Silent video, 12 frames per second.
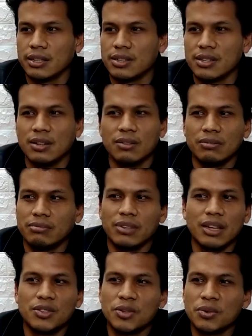So
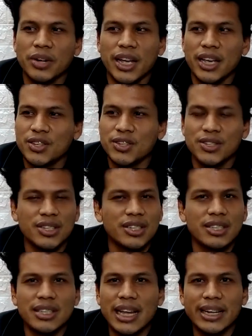a tour agency
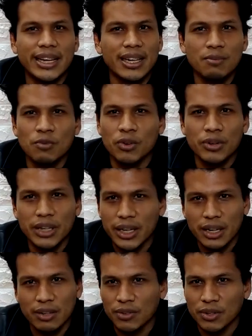is not anymore
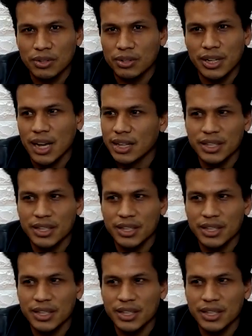needed for doing that.